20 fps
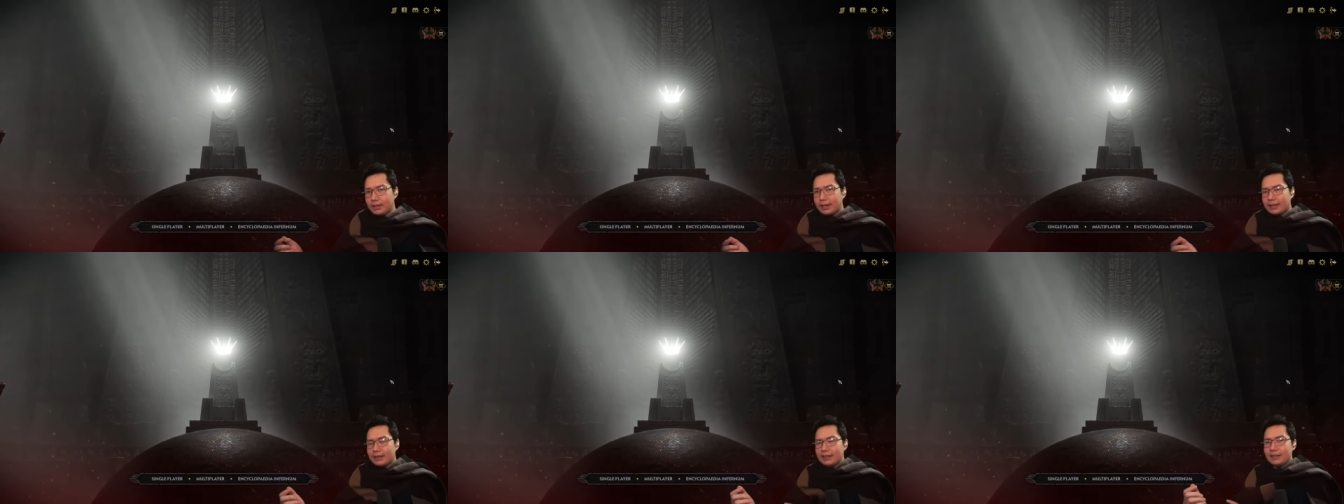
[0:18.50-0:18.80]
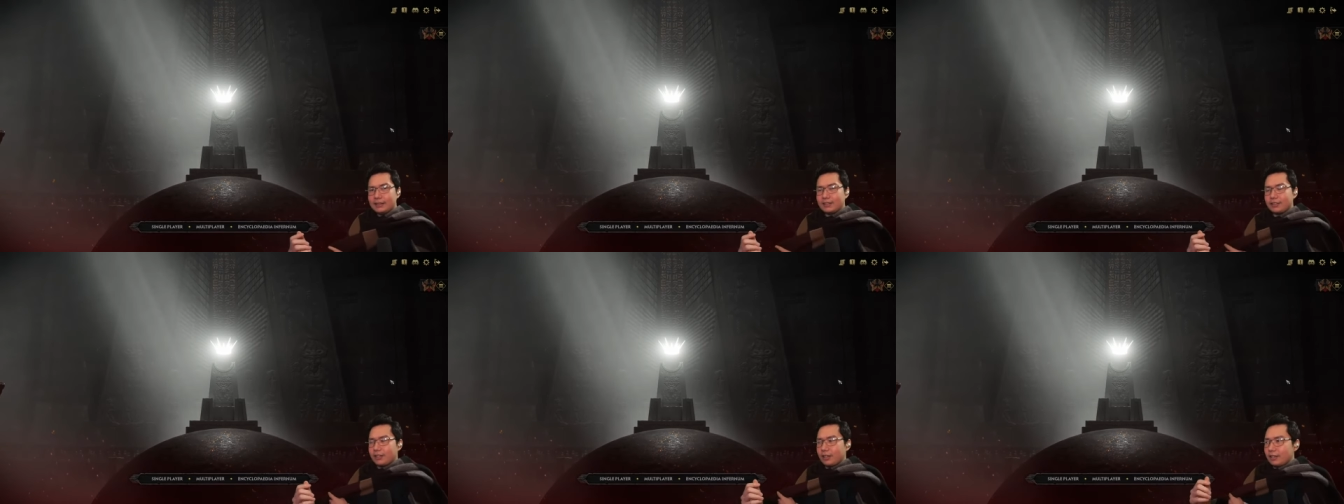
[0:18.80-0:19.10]
I
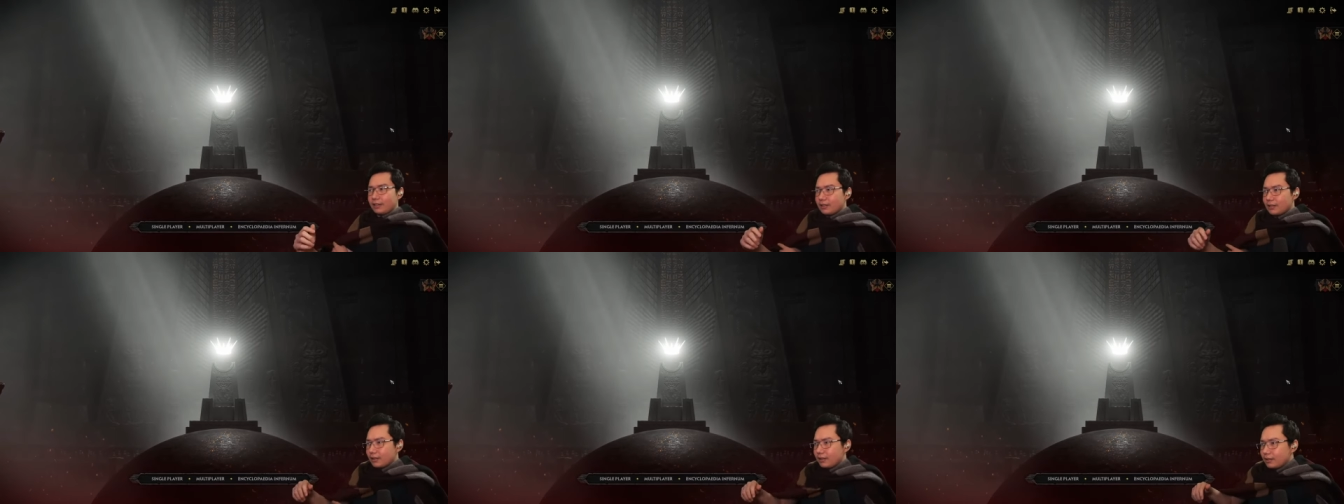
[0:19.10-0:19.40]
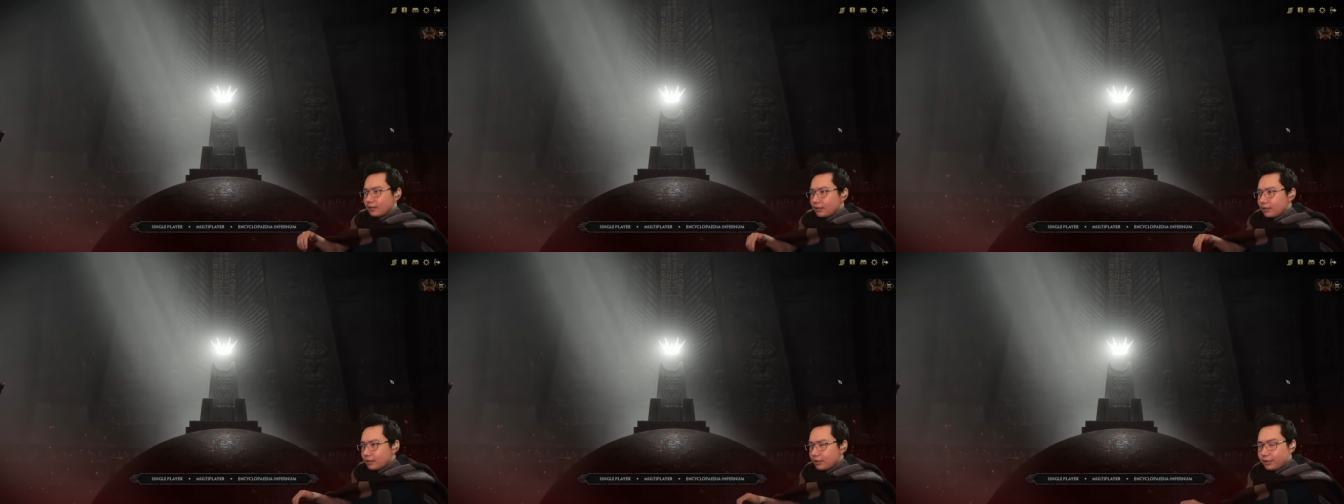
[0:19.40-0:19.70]
think it's got
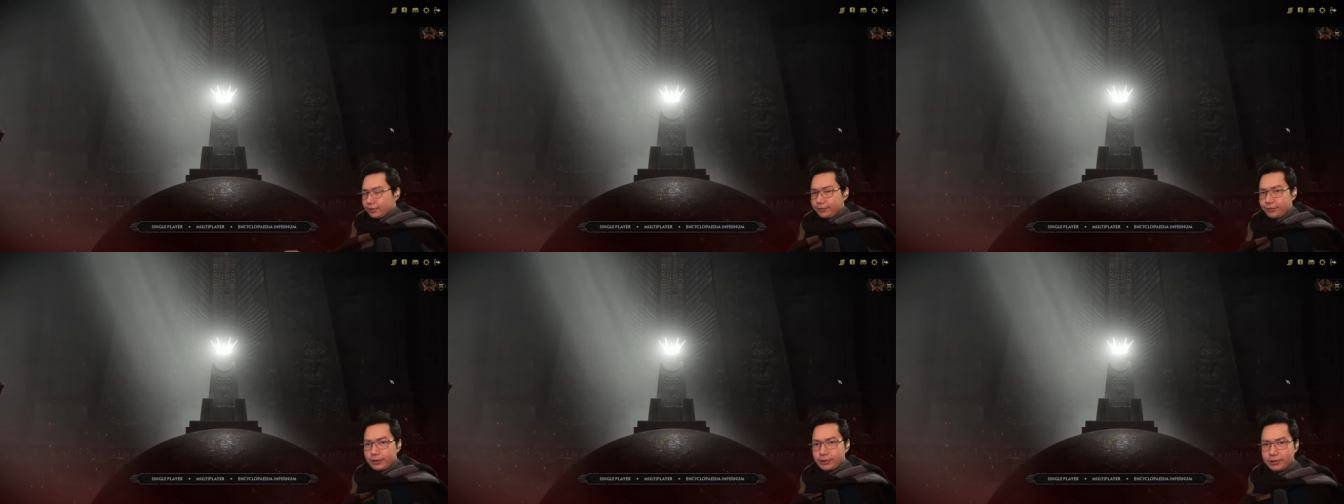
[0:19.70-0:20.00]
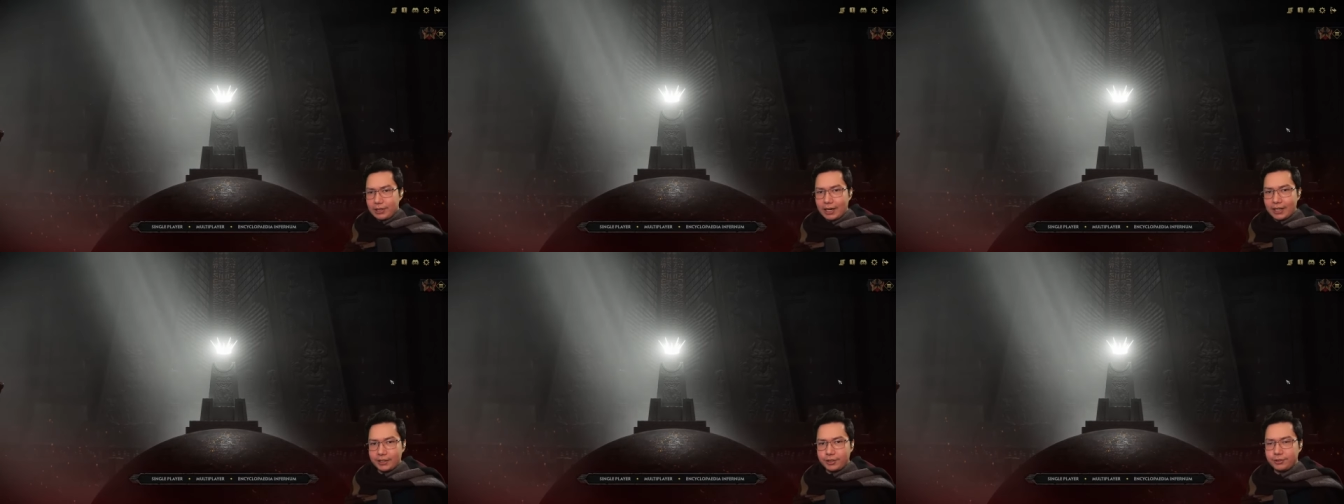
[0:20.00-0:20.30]
a good
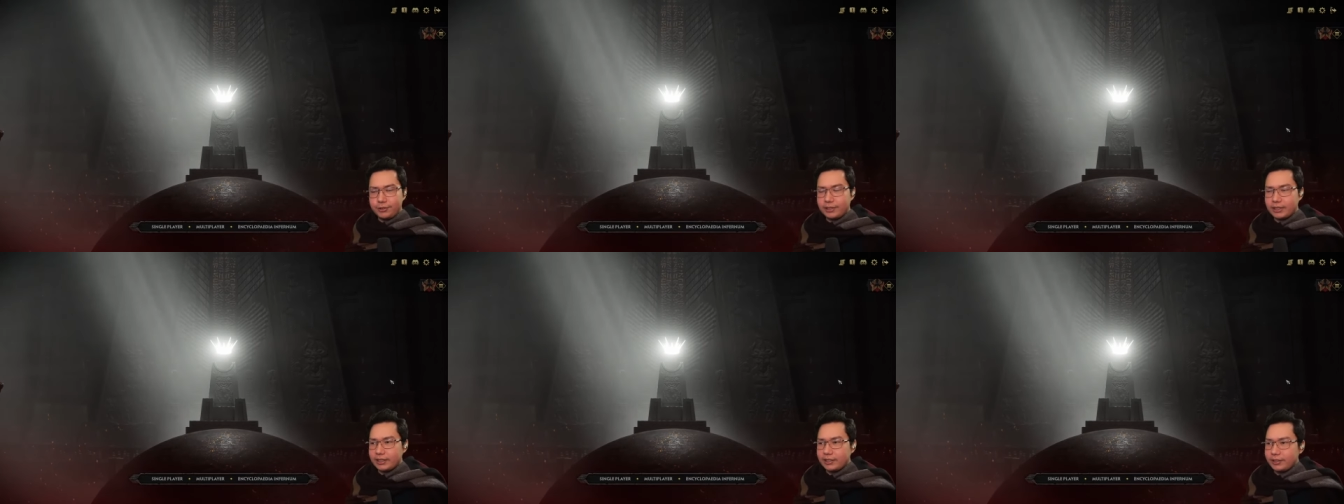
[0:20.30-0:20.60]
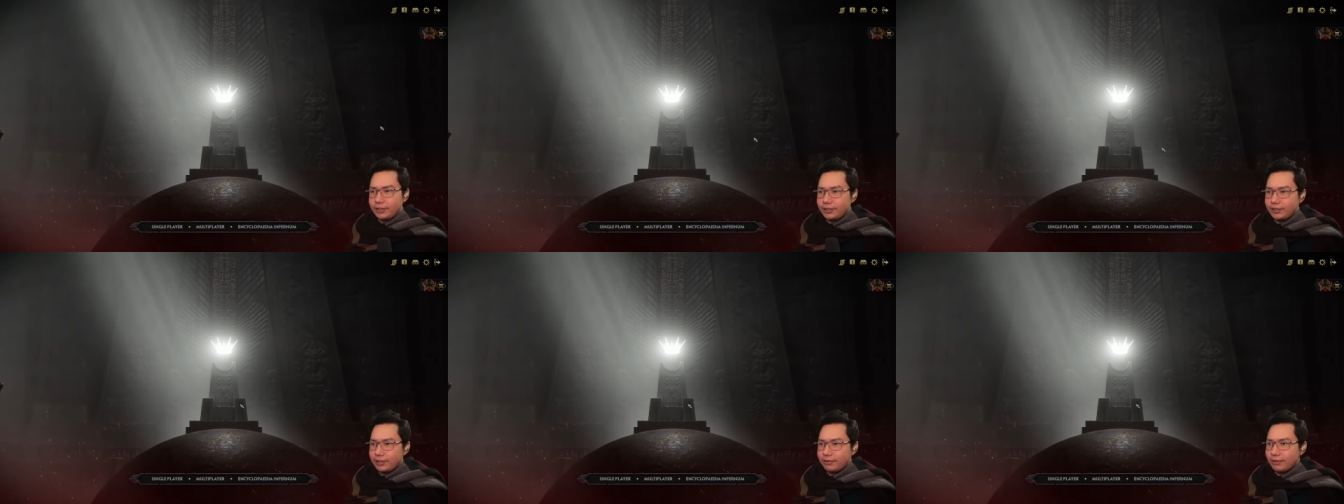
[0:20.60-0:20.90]
few hundred
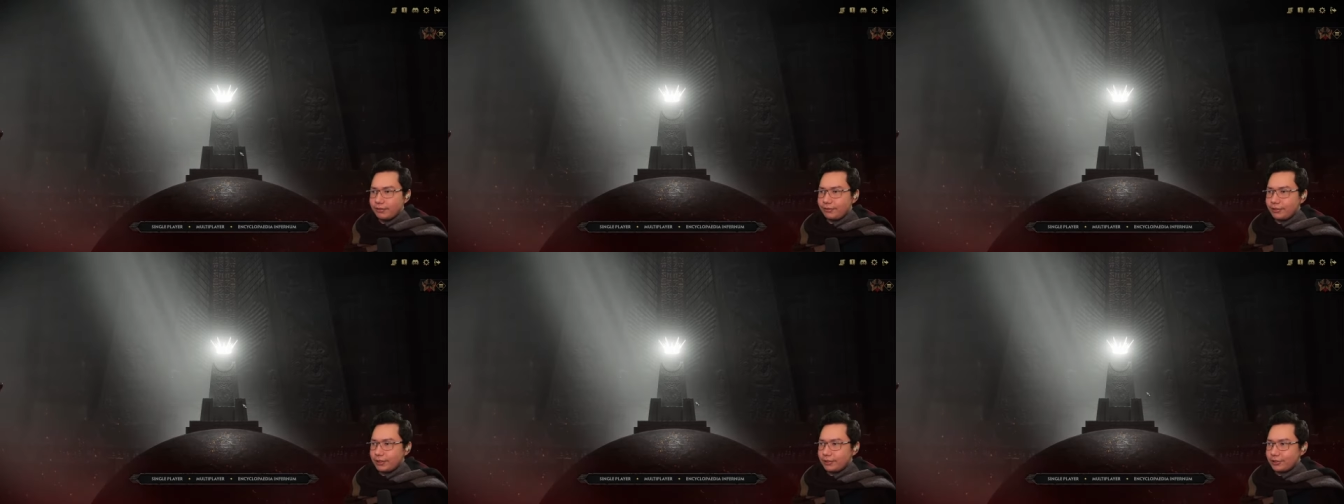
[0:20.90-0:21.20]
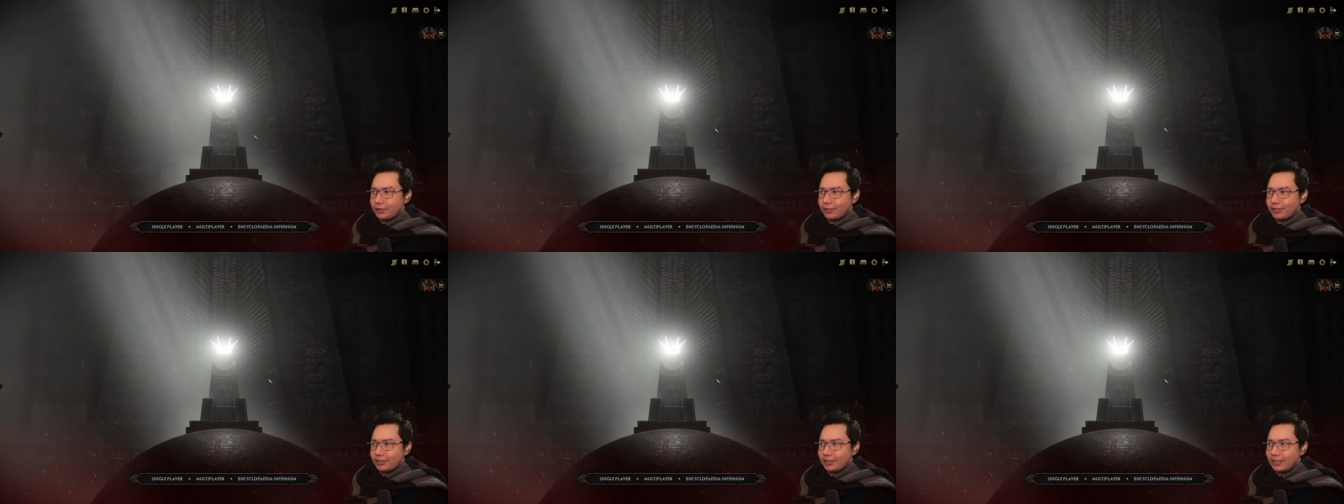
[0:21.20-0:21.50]
user
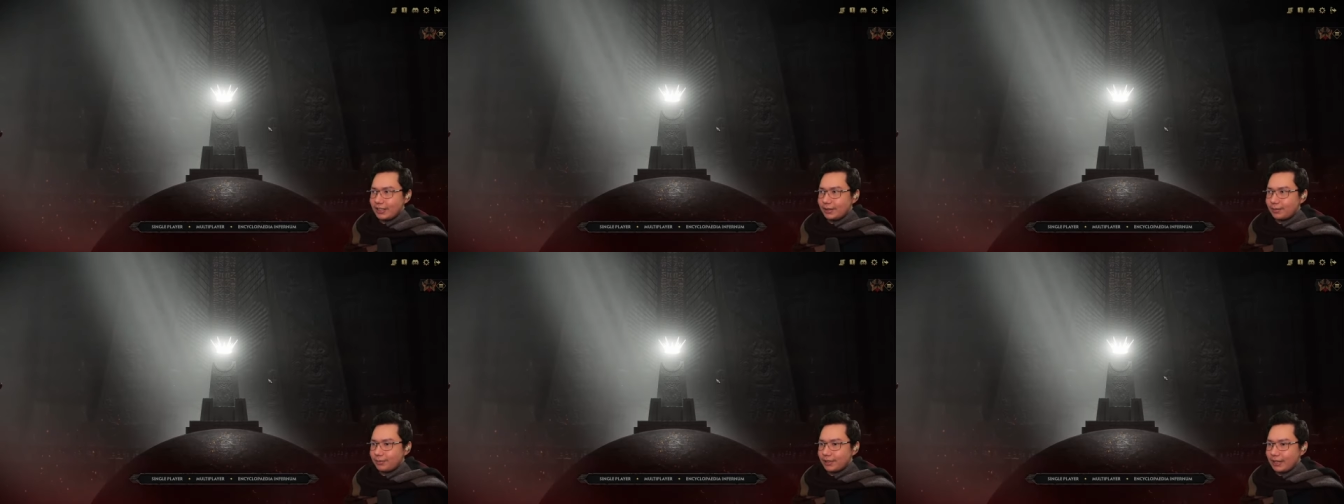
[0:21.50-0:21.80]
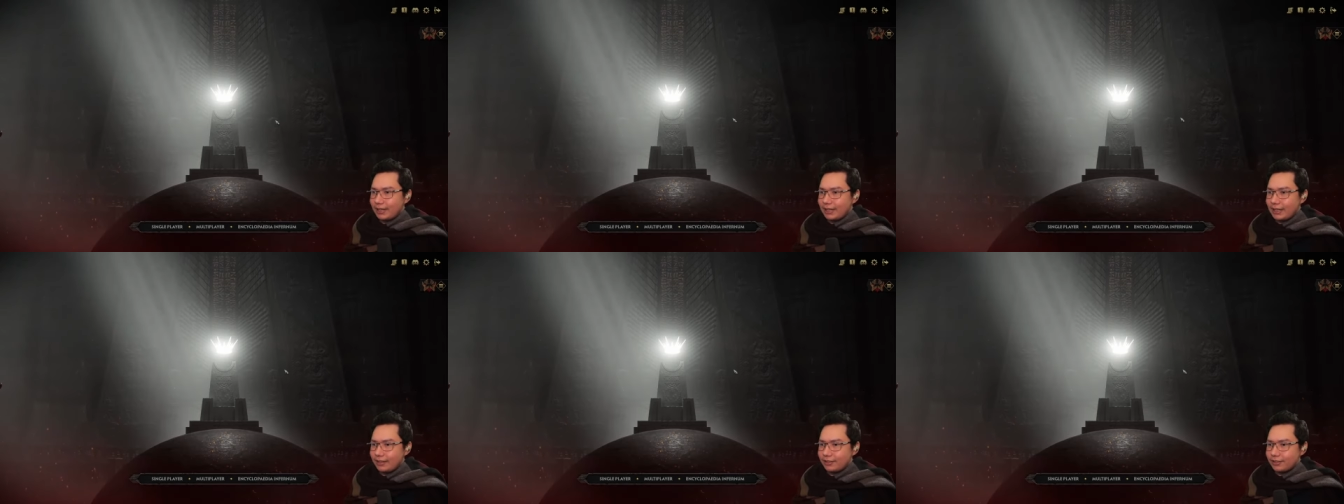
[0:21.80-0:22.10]
reviews on Steam
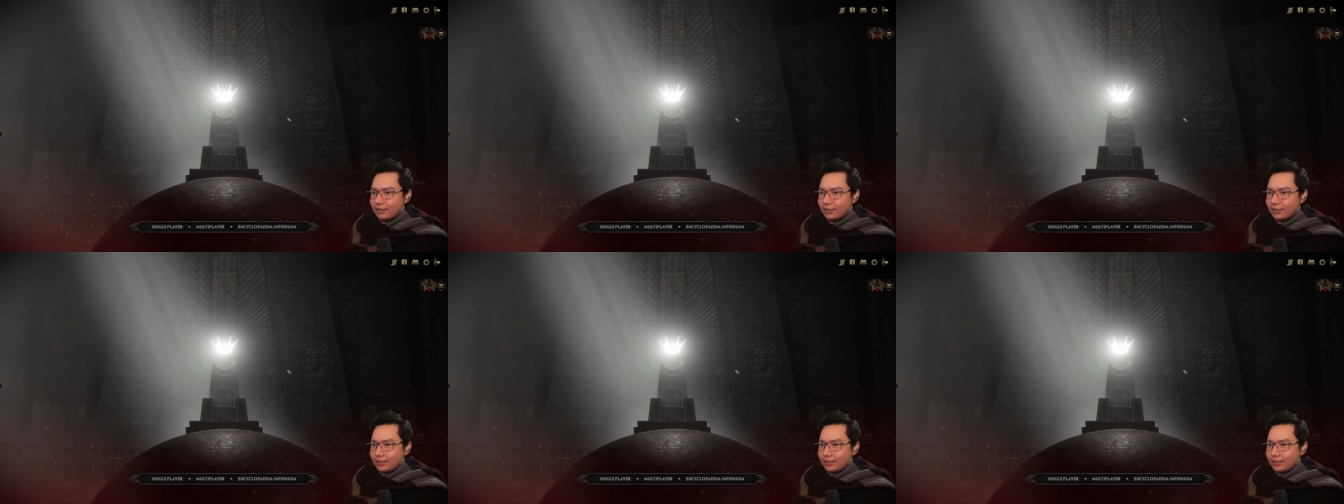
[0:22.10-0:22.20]
right now,